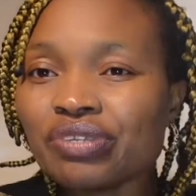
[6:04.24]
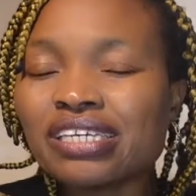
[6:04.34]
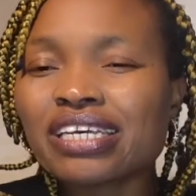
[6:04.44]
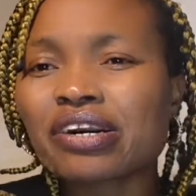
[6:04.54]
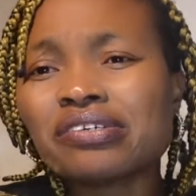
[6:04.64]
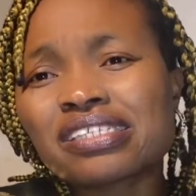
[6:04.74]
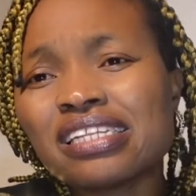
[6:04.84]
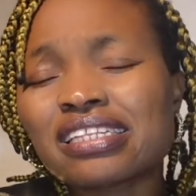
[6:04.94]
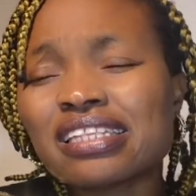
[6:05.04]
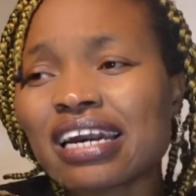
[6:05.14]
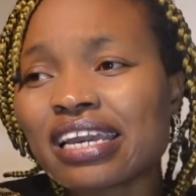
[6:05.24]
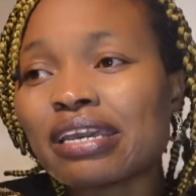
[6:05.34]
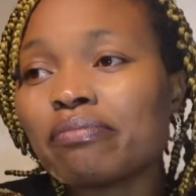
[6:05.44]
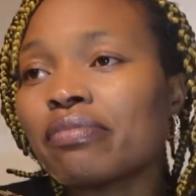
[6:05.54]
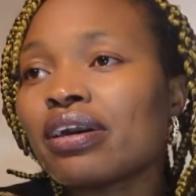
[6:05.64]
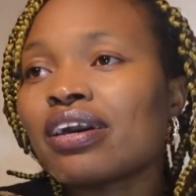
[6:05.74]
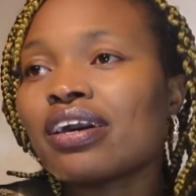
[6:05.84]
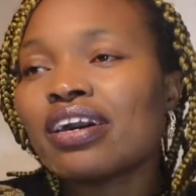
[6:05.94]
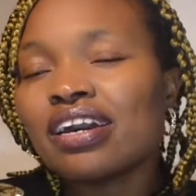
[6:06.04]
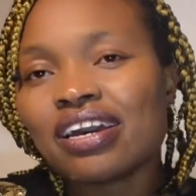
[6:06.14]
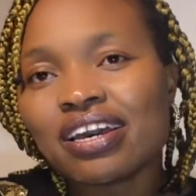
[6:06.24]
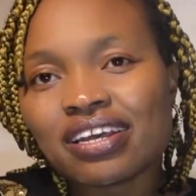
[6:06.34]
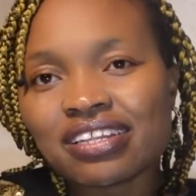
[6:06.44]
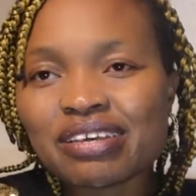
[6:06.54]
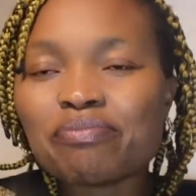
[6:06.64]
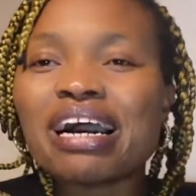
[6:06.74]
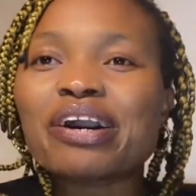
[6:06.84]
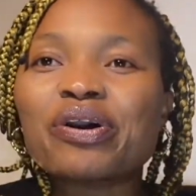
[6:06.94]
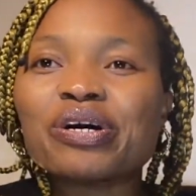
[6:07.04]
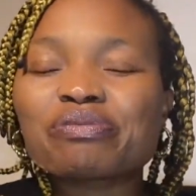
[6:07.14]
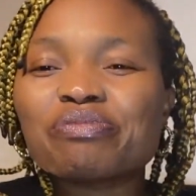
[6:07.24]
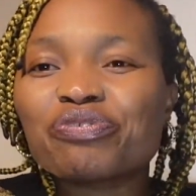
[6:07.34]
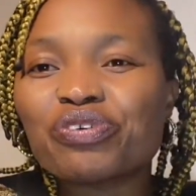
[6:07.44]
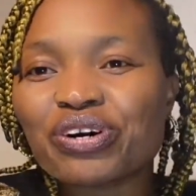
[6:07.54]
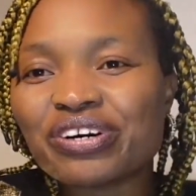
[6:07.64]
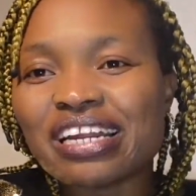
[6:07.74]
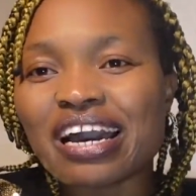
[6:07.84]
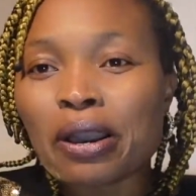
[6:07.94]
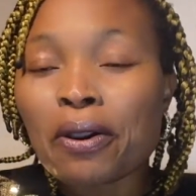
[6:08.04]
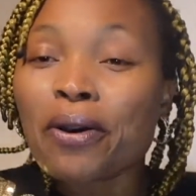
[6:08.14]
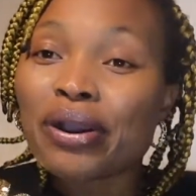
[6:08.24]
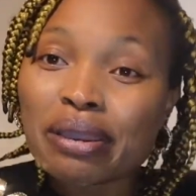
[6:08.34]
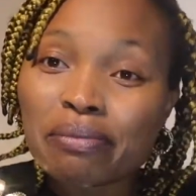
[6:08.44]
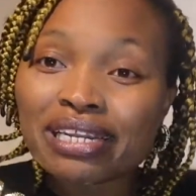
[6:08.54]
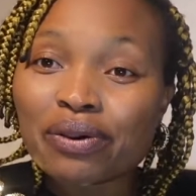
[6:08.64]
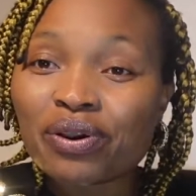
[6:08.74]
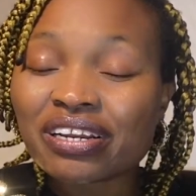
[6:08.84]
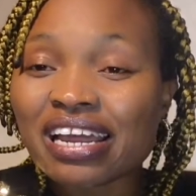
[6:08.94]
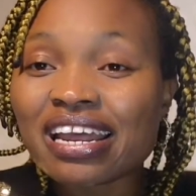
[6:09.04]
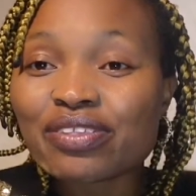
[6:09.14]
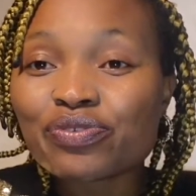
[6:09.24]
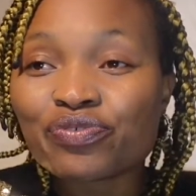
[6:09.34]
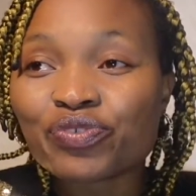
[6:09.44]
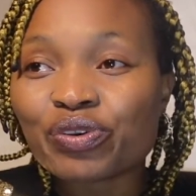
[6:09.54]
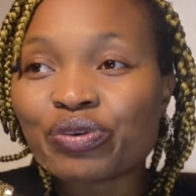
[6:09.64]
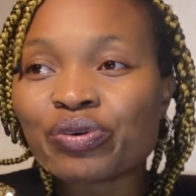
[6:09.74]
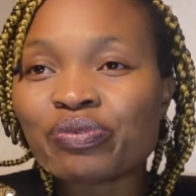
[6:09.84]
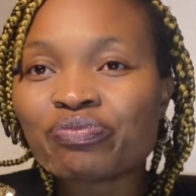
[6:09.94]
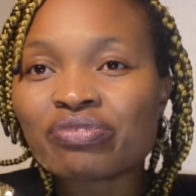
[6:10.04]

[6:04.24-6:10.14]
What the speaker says: the consulate now came. The man called me for corner. Okay, mother, what can I do for you?